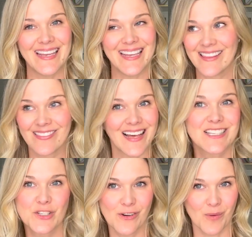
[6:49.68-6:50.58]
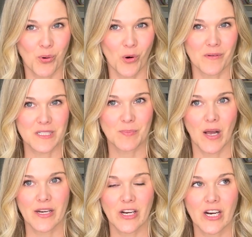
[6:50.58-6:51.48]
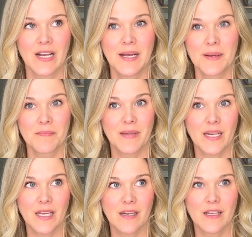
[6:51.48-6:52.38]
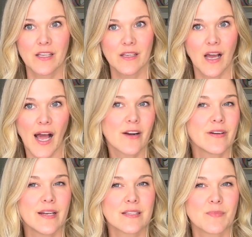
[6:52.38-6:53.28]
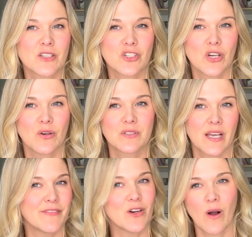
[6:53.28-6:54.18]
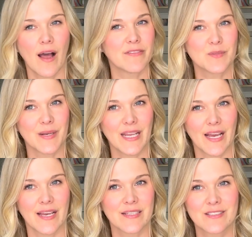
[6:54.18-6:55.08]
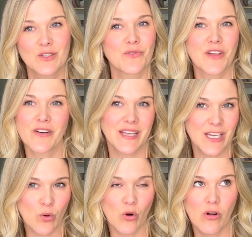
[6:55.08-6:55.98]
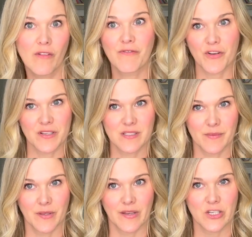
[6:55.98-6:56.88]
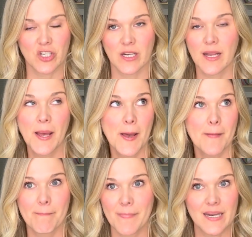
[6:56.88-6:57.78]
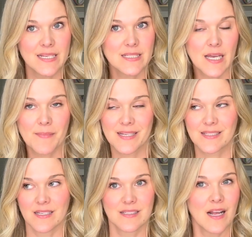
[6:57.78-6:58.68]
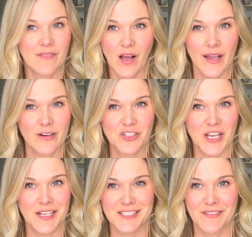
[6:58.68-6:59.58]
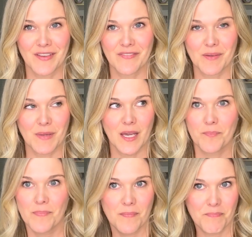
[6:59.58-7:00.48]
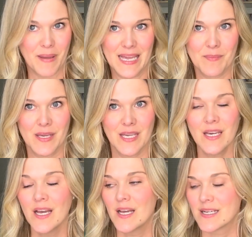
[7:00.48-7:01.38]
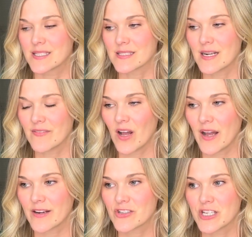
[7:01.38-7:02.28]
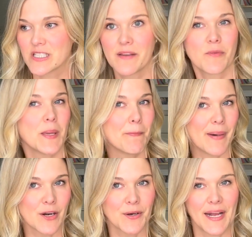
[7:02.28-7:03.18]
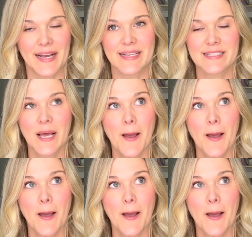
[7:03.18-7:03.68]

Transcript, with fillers: unless you're a poor responder, meaning I don't need as much dose if you don't have as many eggs. So they're equal for the stimulation. MiniStim doesn't have a higher chance of giving me a baby, doesn't have a higher chance of giving me better eggs.